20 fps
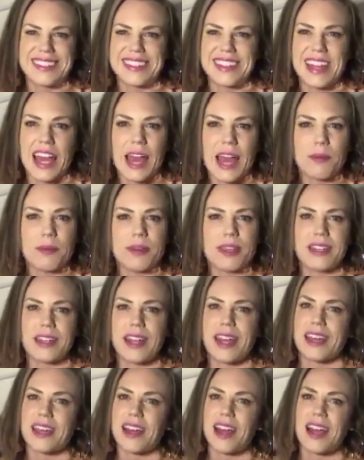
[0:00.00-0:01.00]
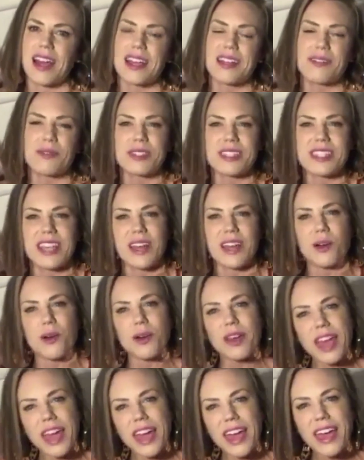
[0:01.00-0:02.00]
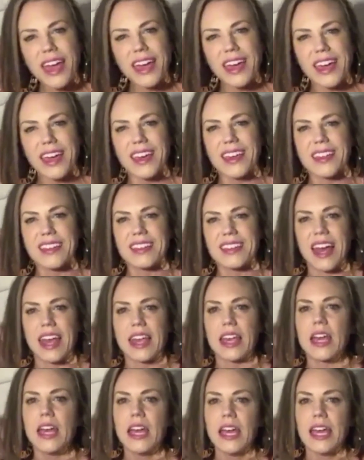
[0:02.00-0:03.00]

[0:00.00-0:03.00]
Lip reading: I mean, I kind of was like, okay, like,